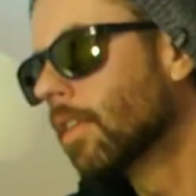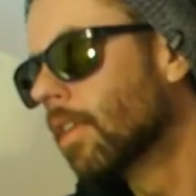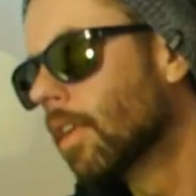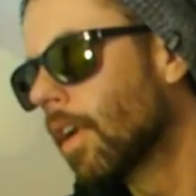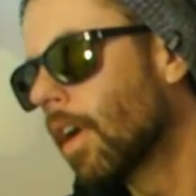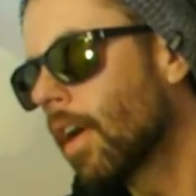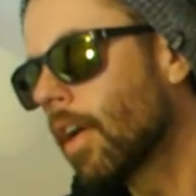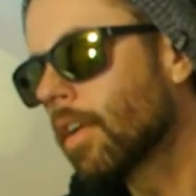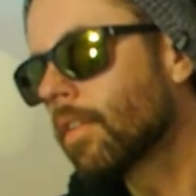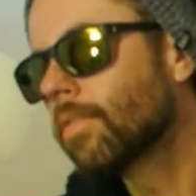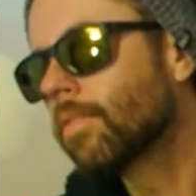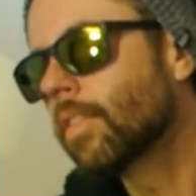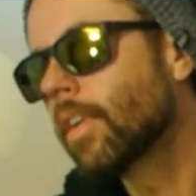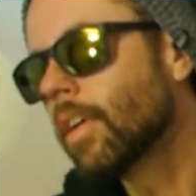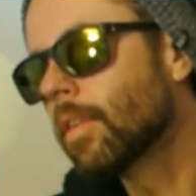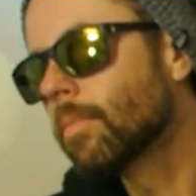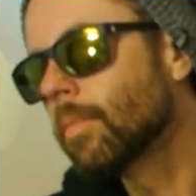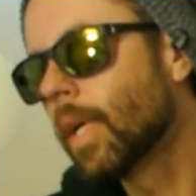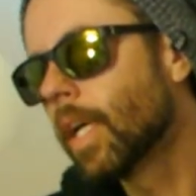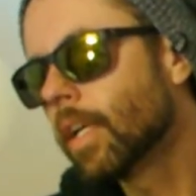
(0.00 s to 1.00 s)
I had a
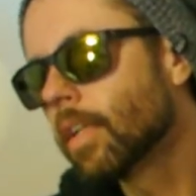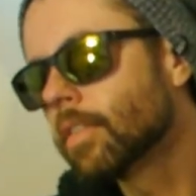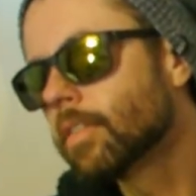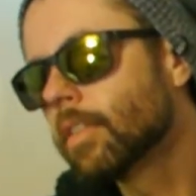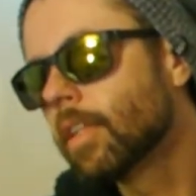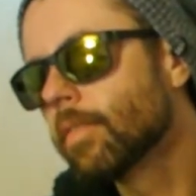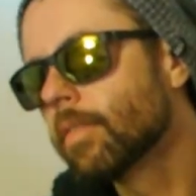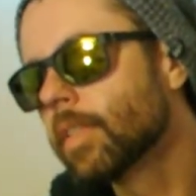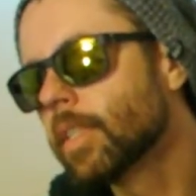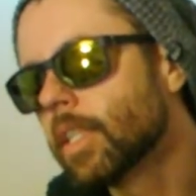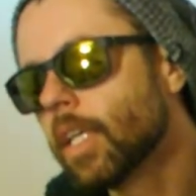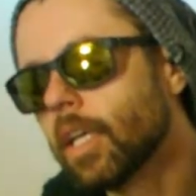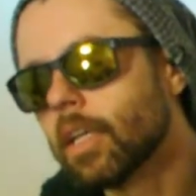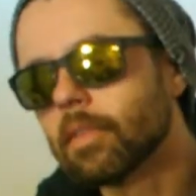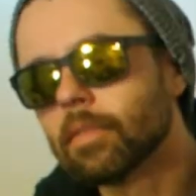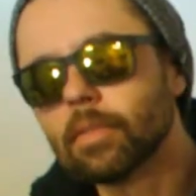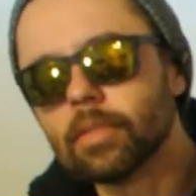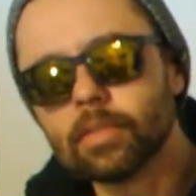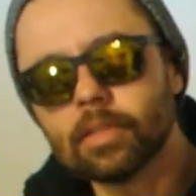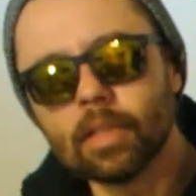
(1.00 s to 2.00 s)
friend back in
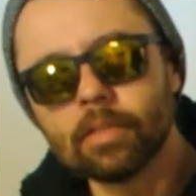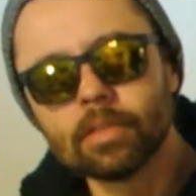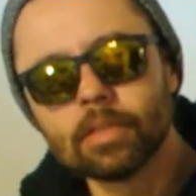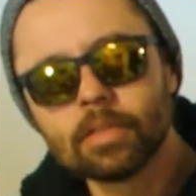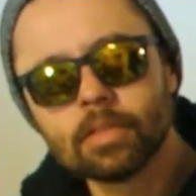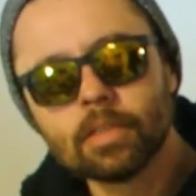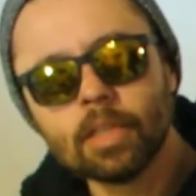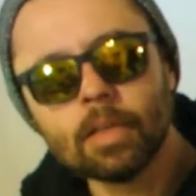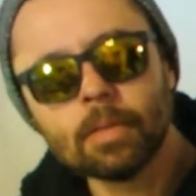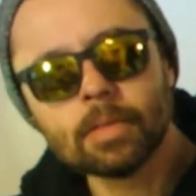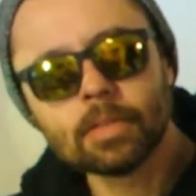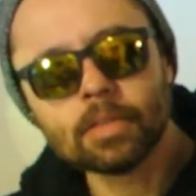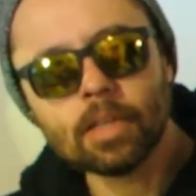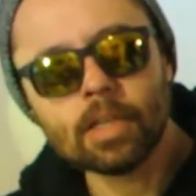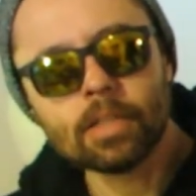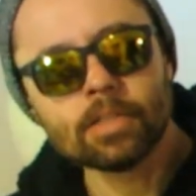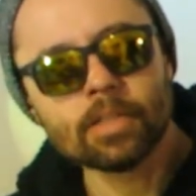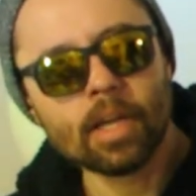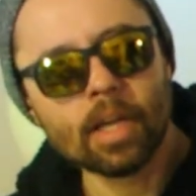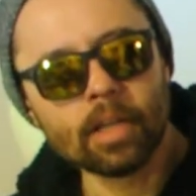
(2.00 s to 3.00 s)
'78 who used to have the same
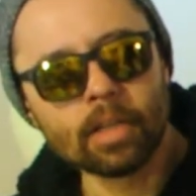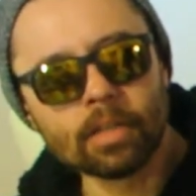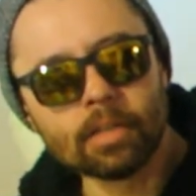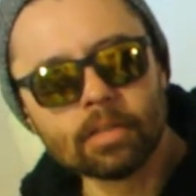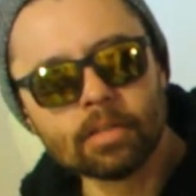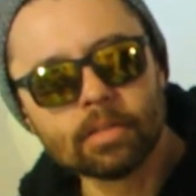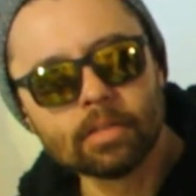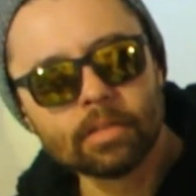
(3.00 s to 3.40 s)
exact jacket.